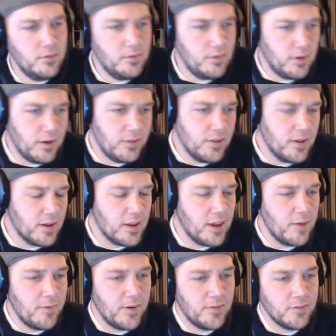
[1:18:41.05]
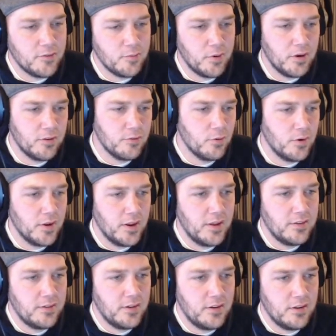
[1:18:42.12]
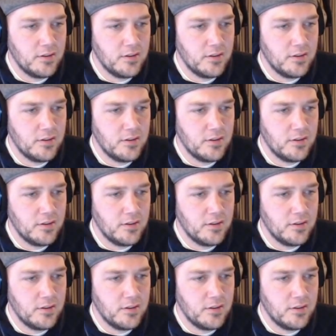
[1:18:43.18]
I think it came out in the spring of 2018.